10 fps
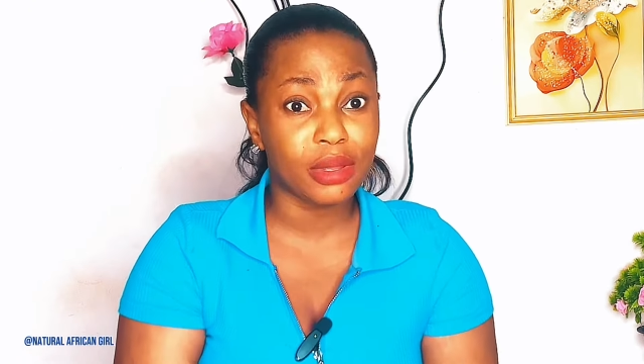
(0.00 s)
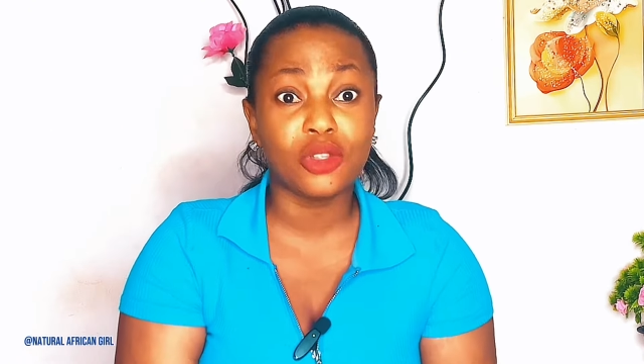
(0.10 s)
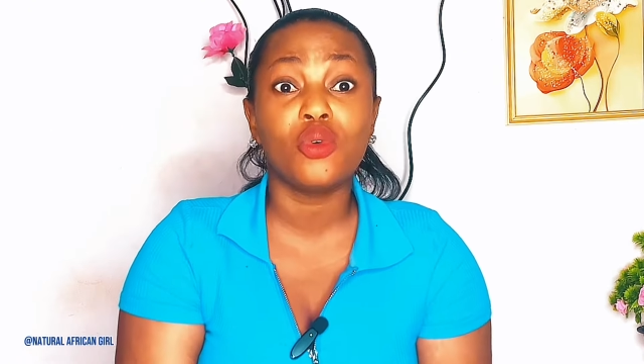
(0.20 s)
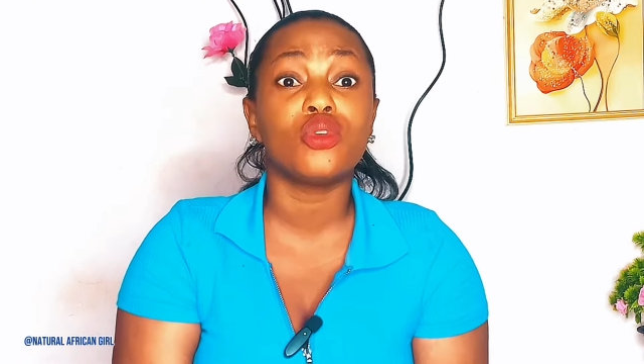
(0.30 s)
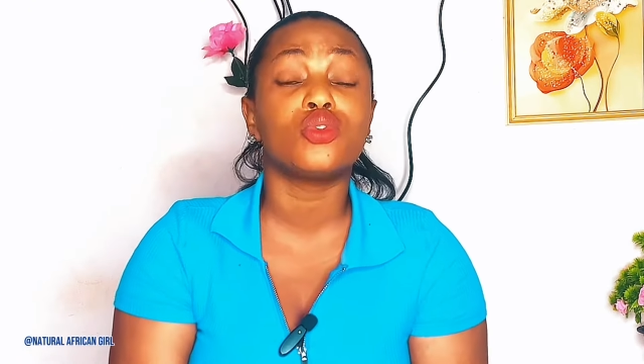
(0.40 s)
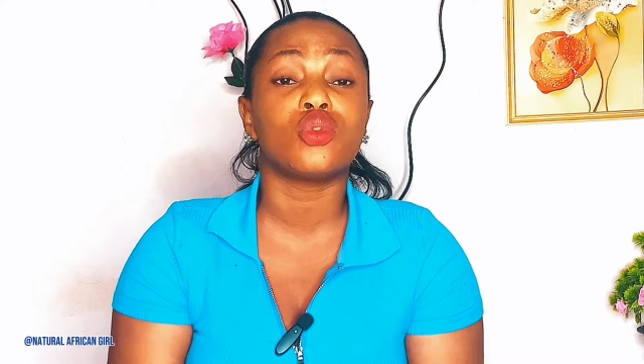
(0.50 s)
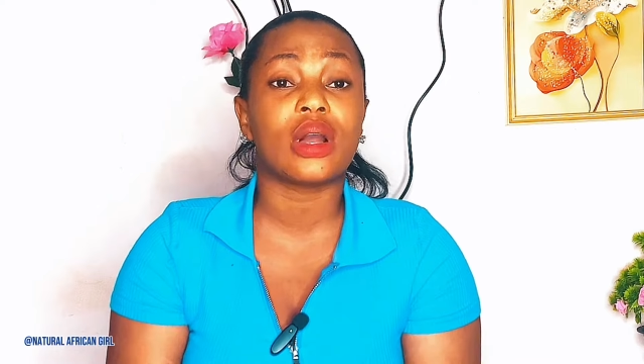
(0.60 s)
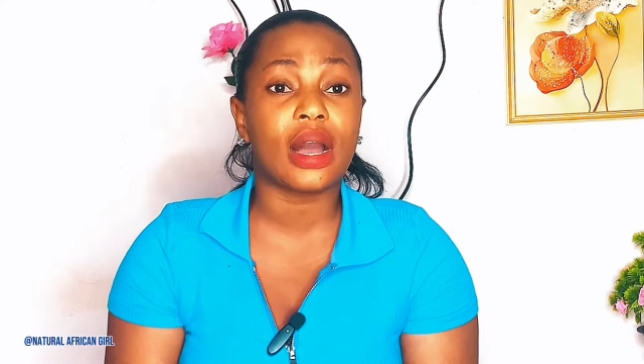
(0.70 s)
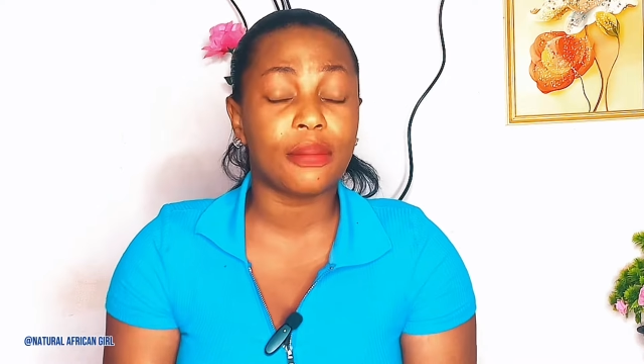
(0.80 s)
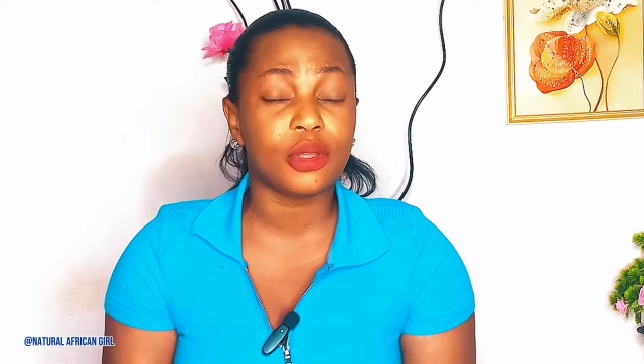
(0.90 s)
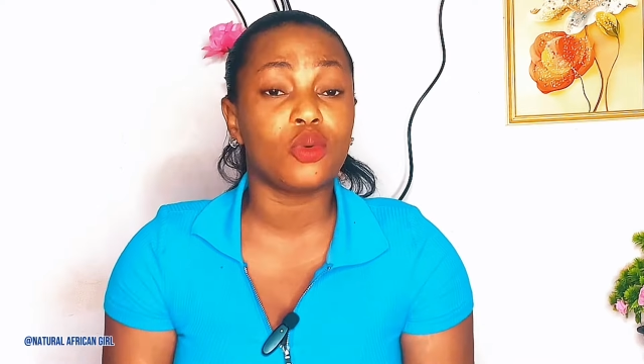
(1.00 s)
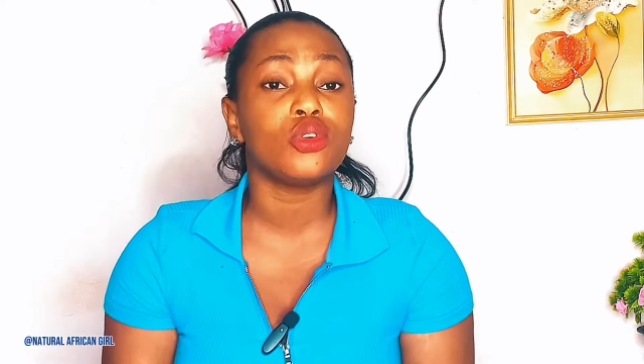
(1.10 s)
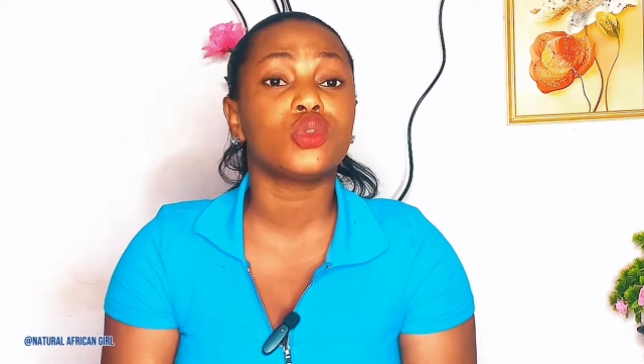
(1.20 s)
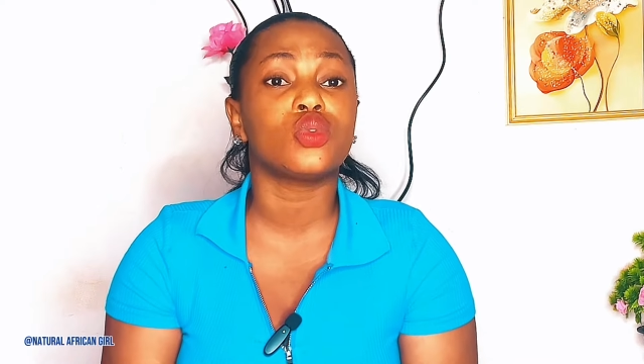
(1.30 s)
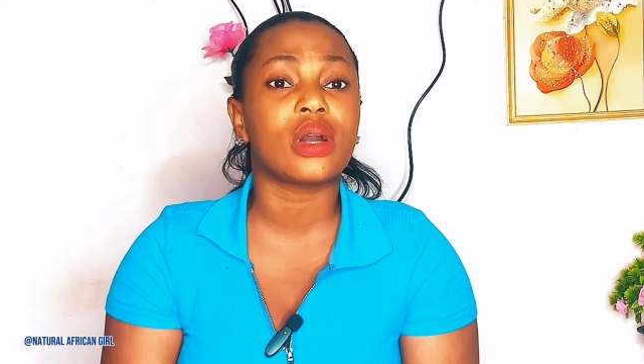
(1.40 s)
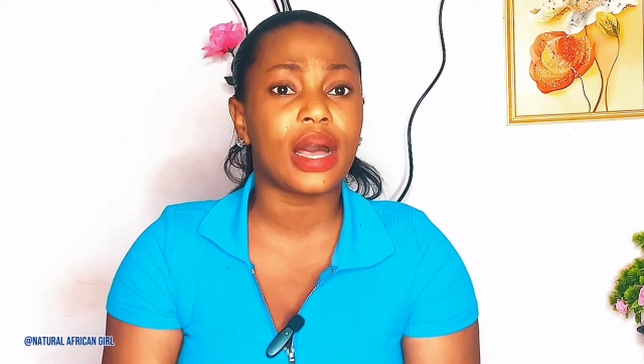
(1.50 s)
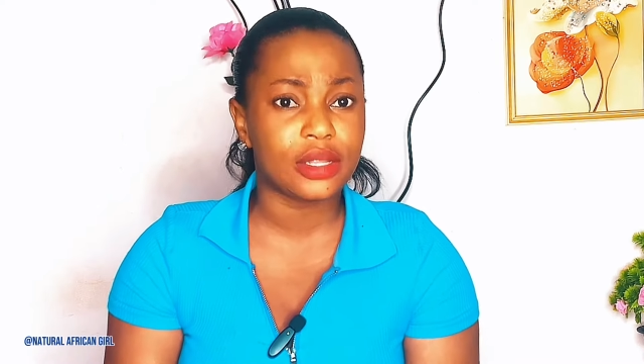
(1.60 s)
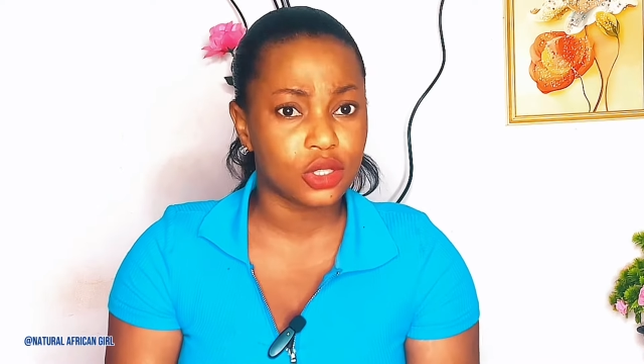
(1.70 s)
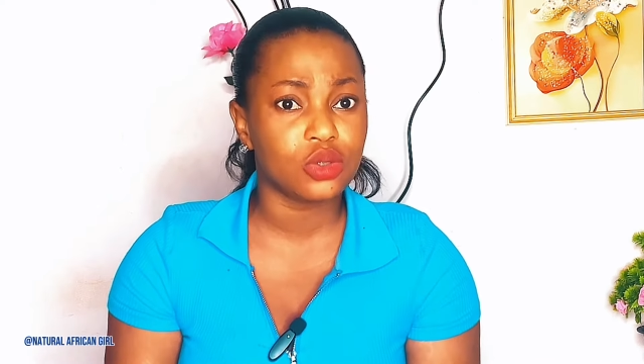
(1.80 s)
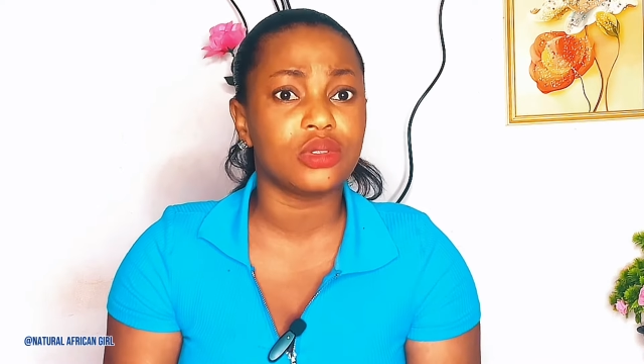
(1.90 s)
they don't want to come, they want to
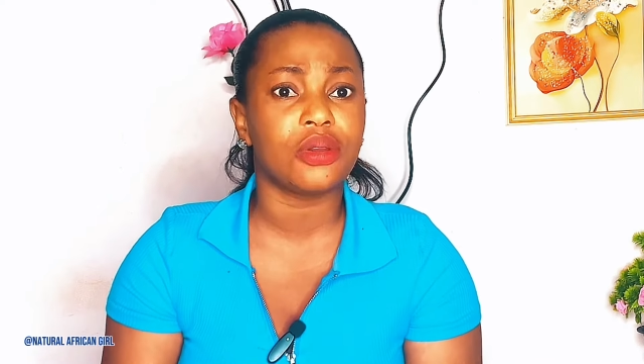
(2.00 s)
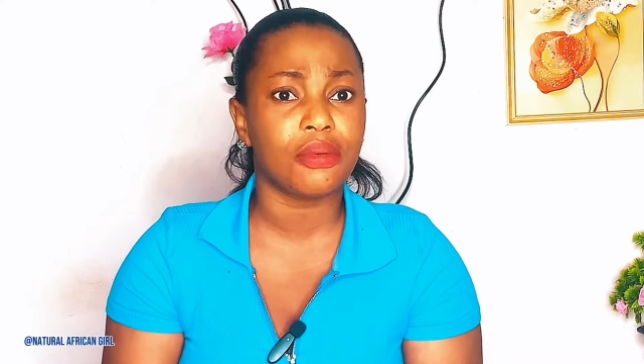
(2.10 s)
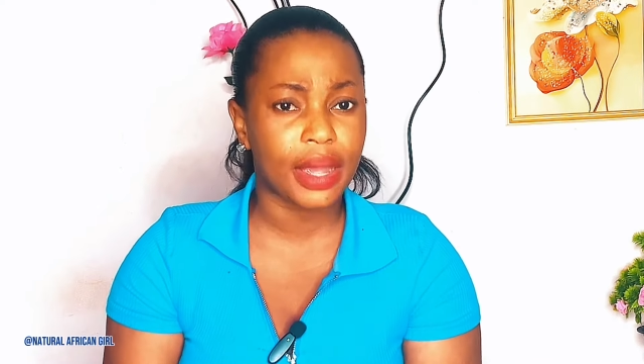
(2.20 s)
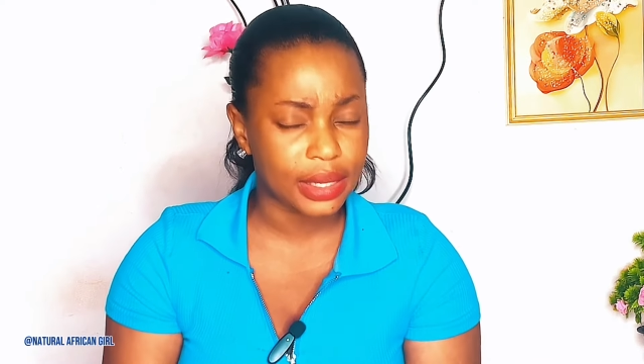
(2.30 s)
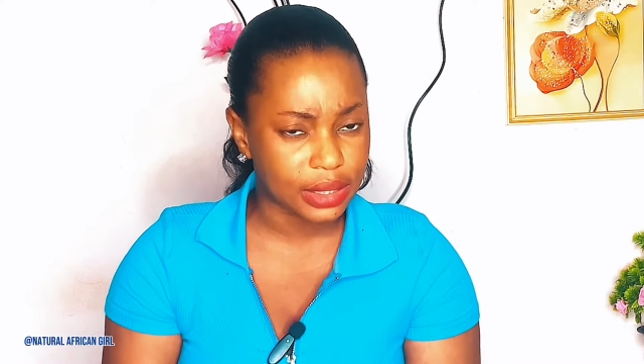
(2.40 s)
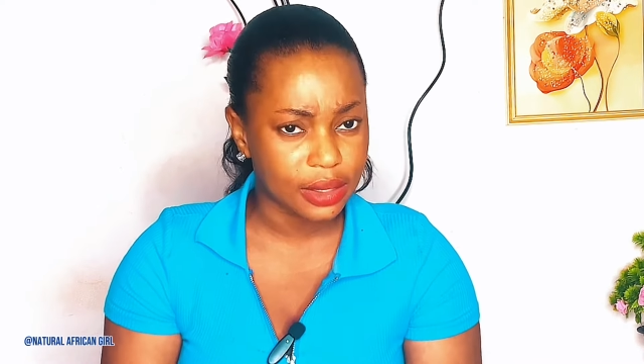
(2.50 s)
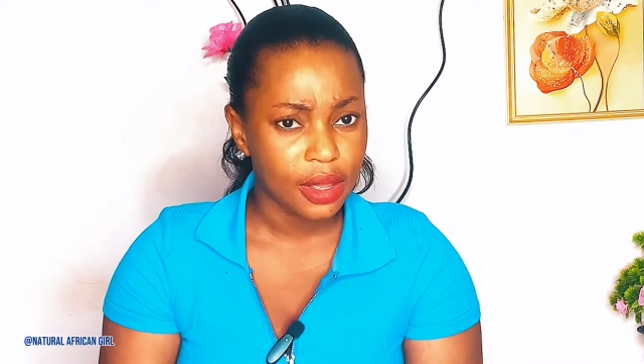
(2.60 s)
cancel the ride.